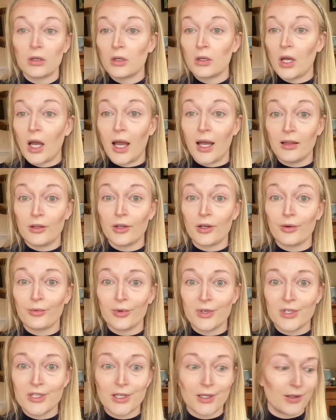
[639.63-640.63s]
I look
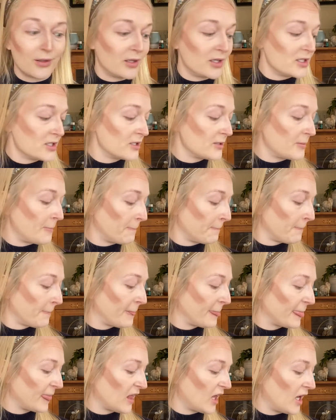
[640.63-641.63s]
ridiculous.
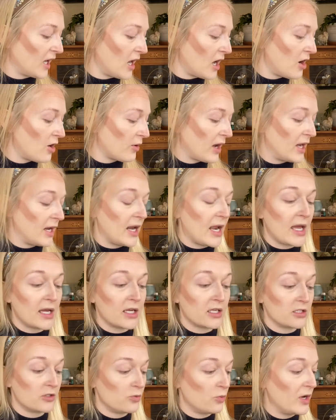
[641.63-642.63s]
Okay,
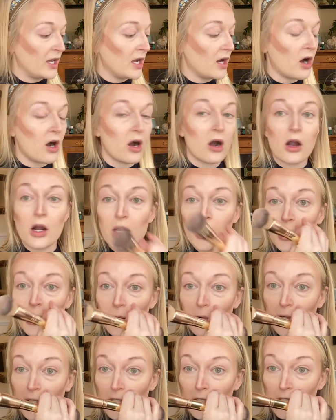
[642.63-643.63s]
next we are
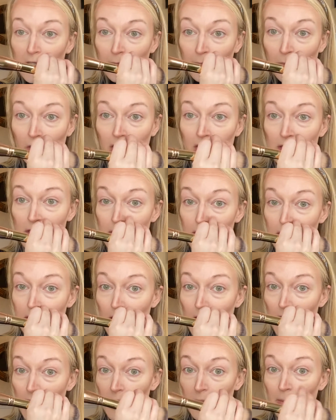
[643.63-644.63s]
going to put
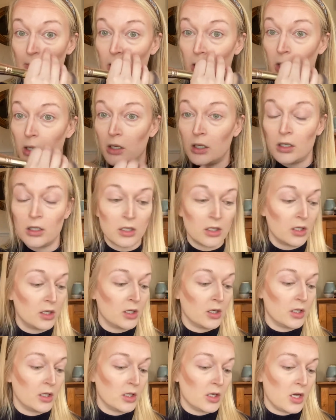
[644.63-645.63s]
some
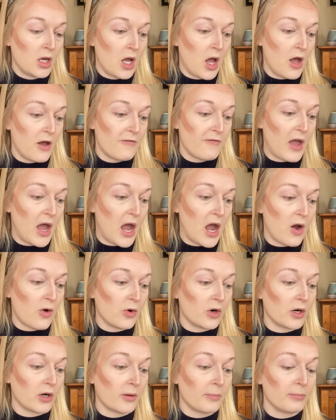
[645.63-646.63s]
of
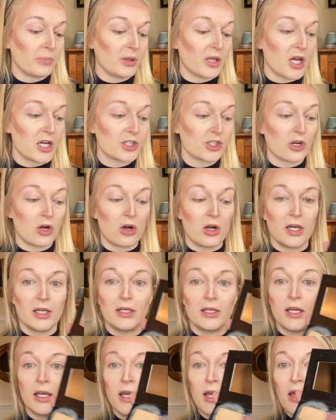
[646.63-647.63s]
our blush
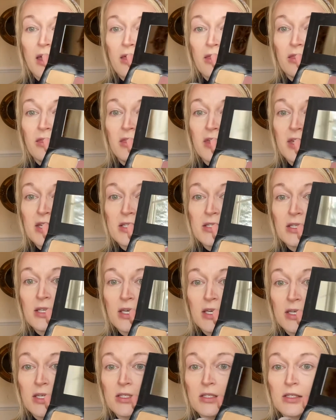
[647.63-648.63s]
on. This
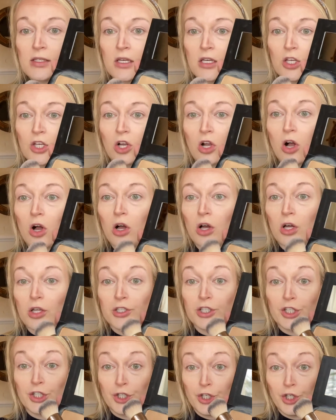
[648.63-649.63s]
is called
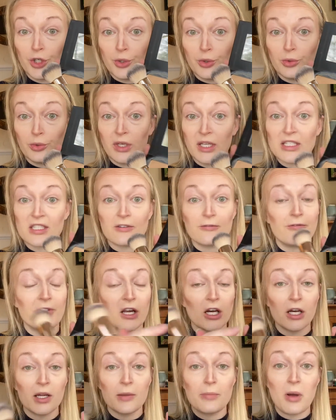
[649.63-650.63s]
Nude. It's a
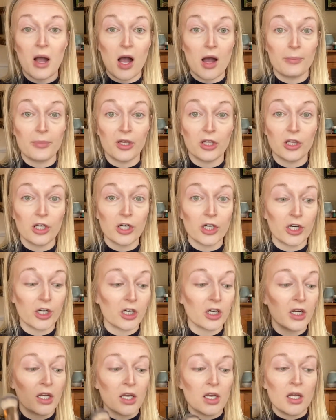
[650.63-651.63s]
very
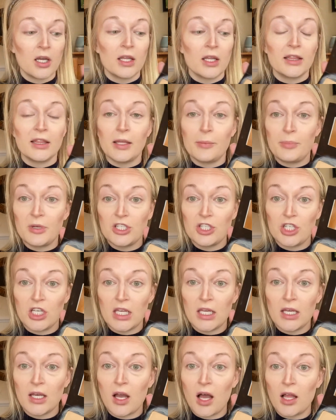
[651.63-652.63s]
popular lip and
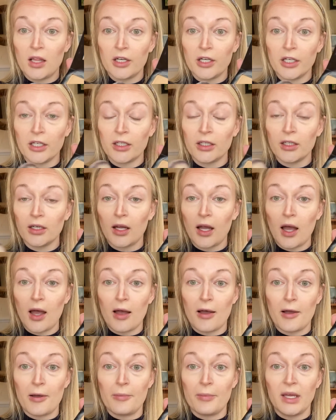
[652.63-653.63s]
cheek color.
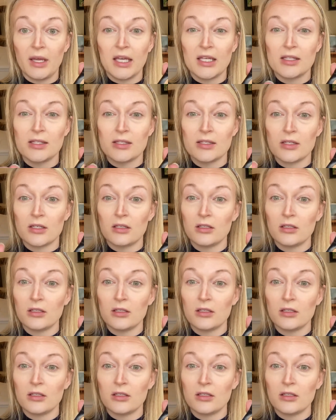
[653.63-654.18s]
It's